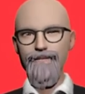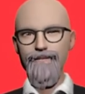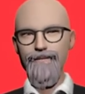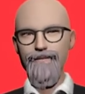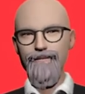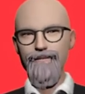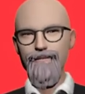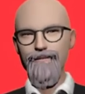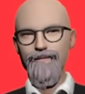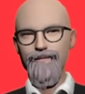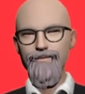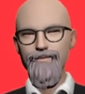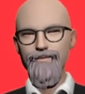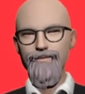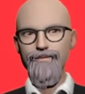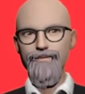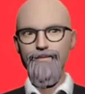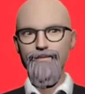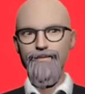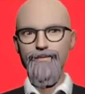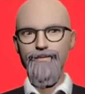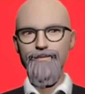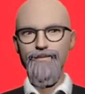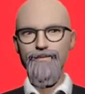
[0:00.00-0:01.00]

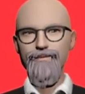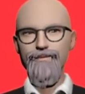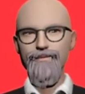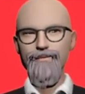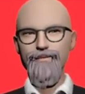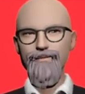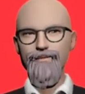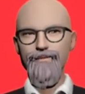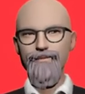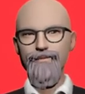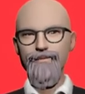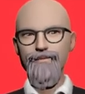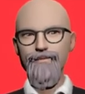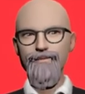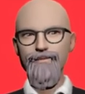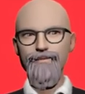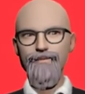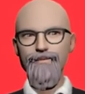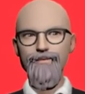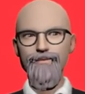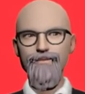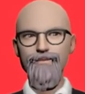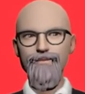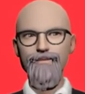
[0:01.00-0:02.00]

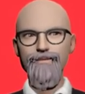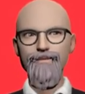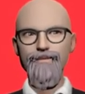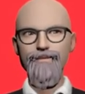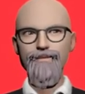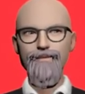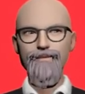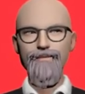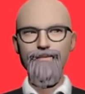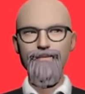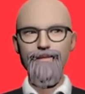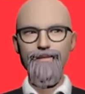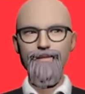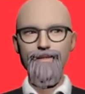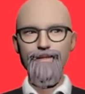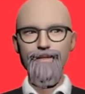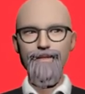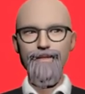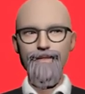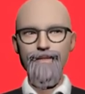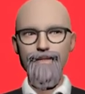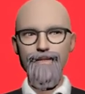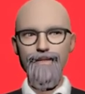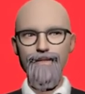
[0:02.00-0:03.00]

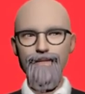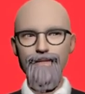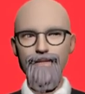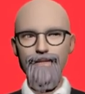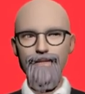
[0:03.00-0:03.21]
The person shown says nothing.